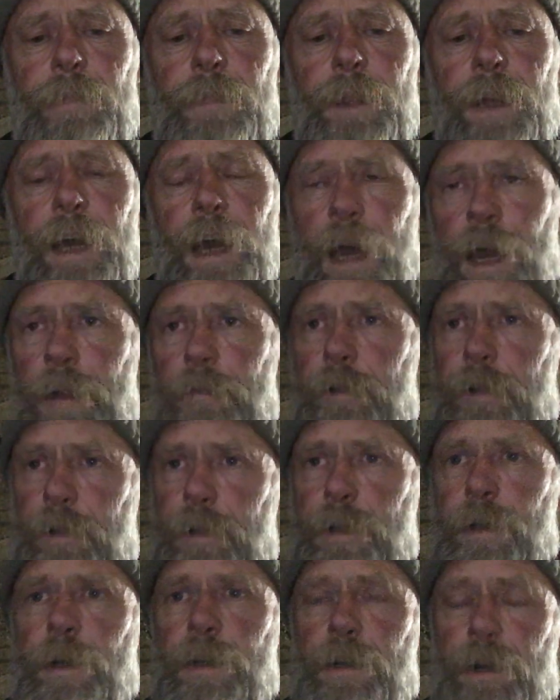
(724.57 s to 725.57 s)
have a
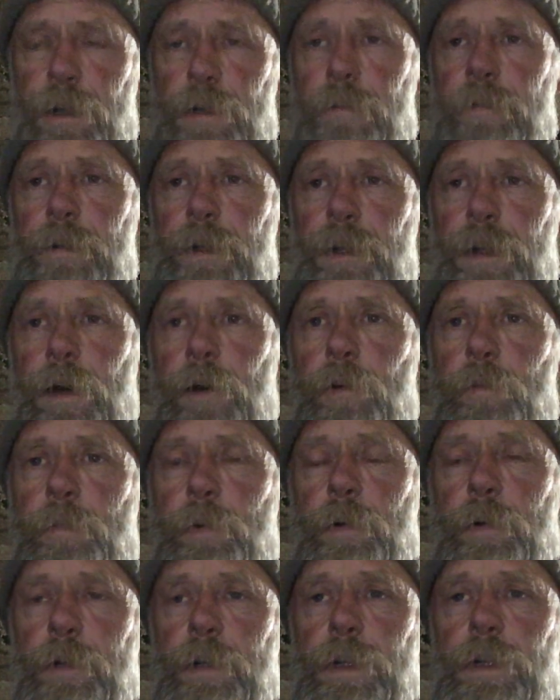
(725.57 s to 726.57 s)
kind of a null
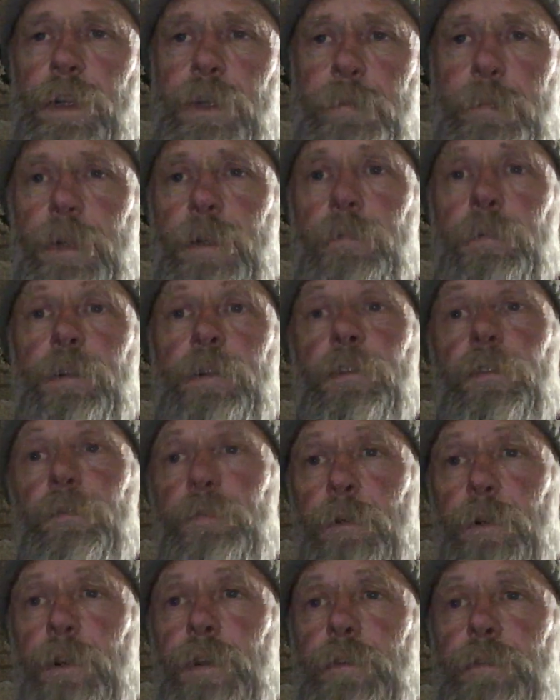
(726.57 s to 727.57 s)
point in the middle, which is
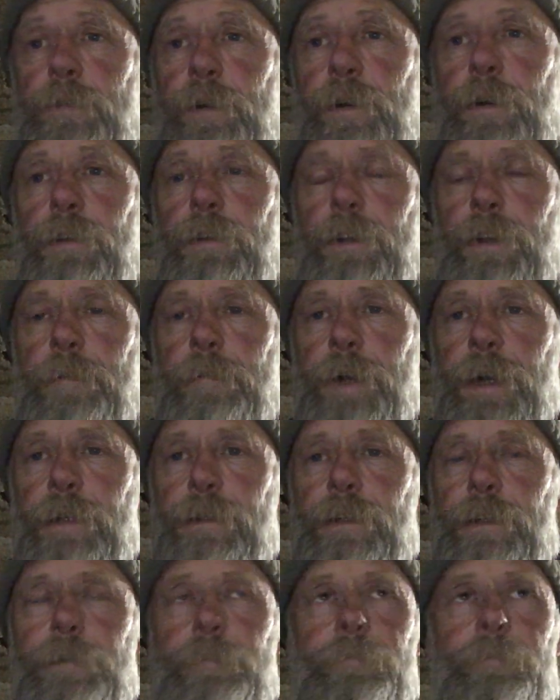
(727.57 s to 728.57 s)
what you find in a
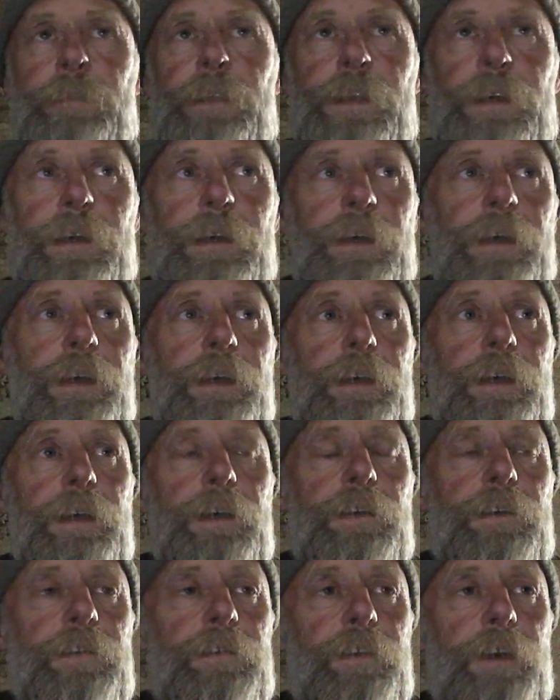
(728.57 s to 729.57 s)
magnet.
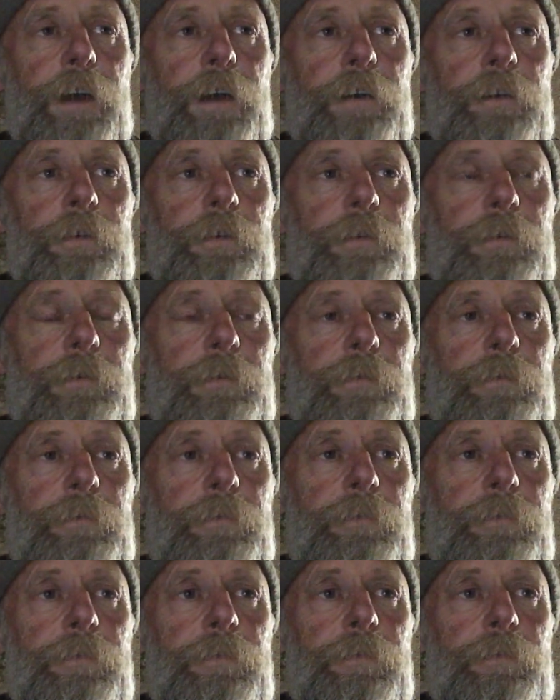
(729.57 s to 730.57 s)
So
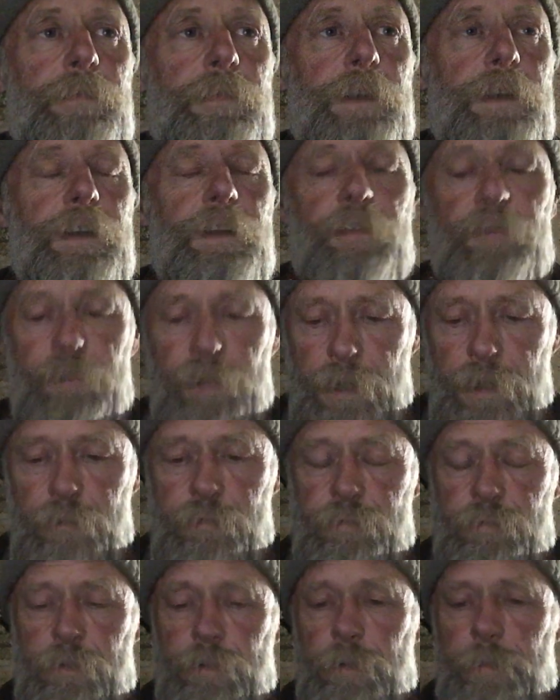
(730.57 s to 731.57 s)
in the
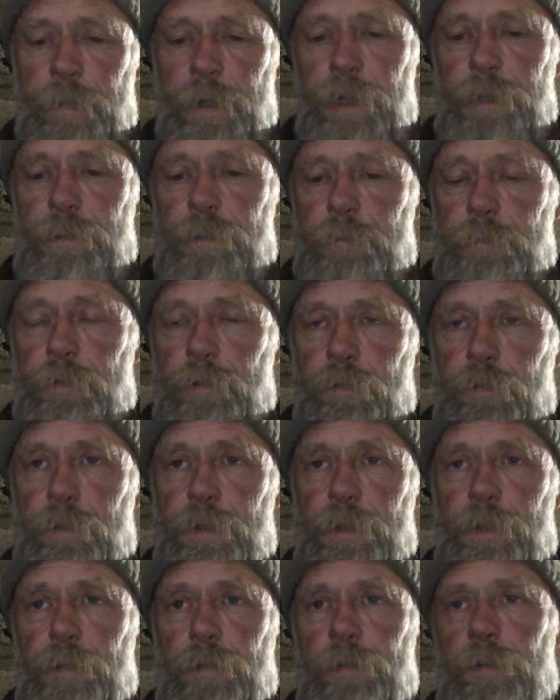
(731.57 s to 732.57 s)
centre of a magnet
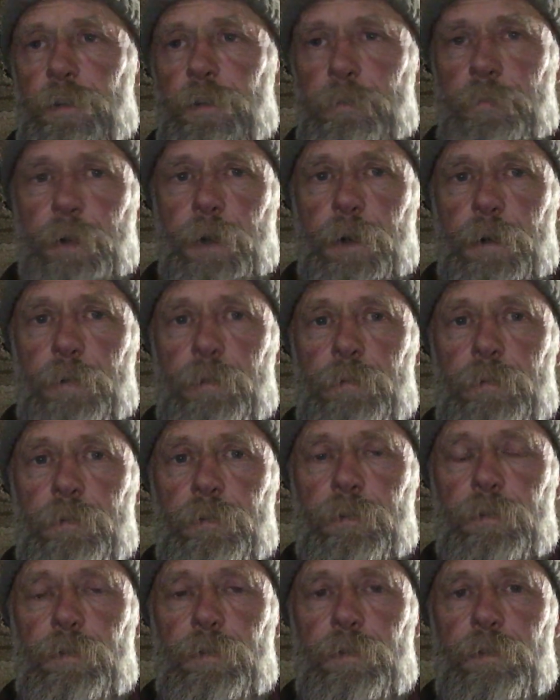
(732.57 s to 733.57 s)
between the two
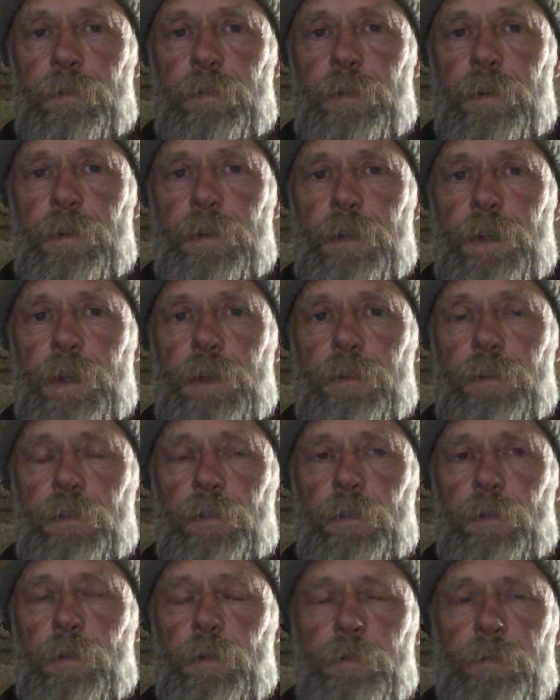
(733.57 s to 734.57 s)
poles, there's a
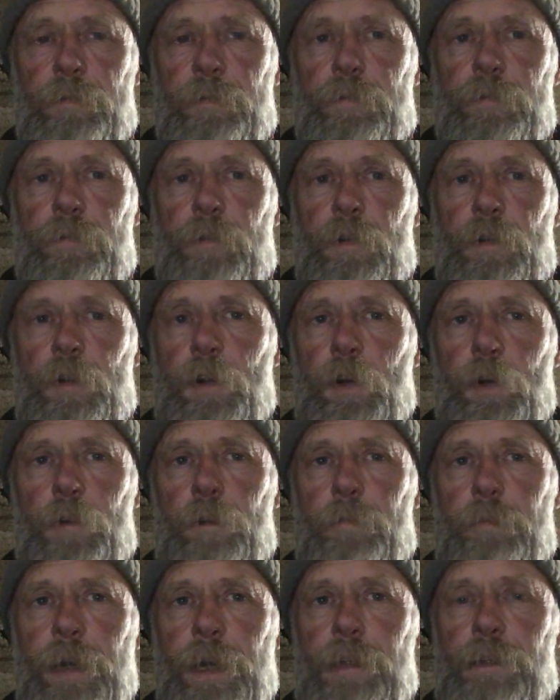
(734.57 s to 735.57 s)
sort of
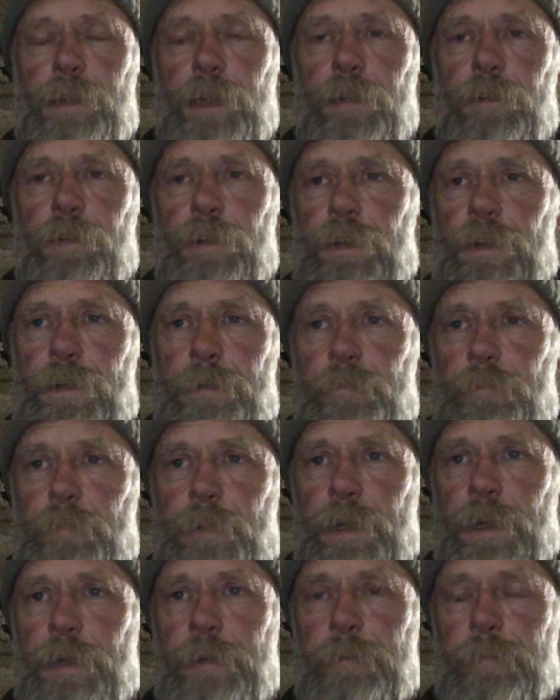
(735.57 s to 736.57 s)
non-magnetic
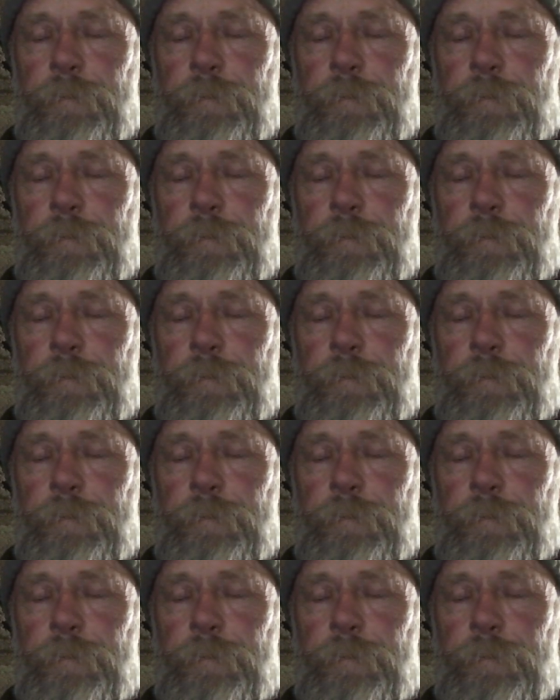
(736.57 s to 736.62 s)
bit,